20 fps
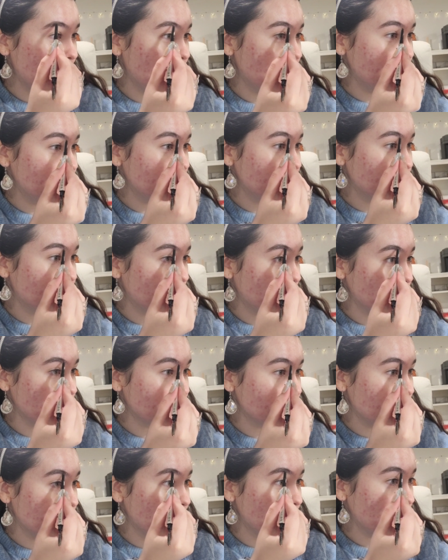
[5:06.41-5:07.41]
any
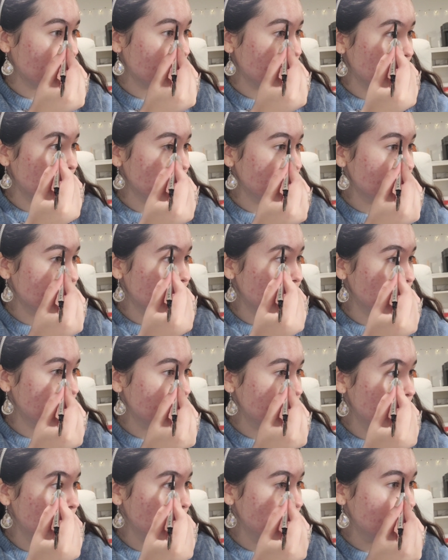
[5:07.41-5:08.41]
sparse areas
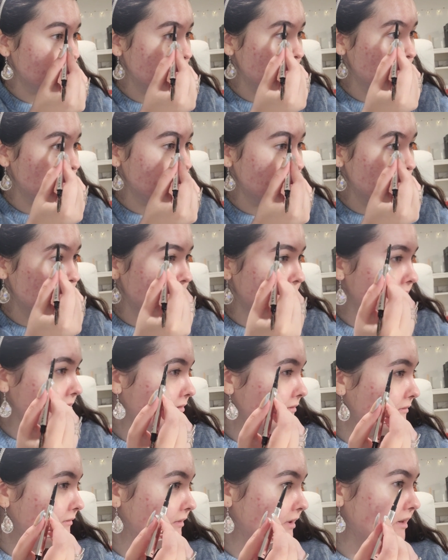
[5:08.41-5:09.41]

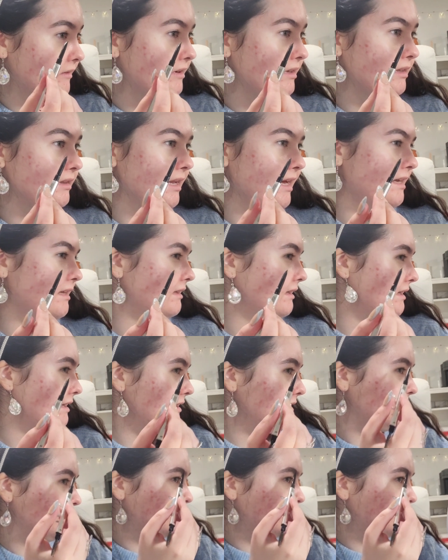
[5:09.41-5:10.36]
very lightly.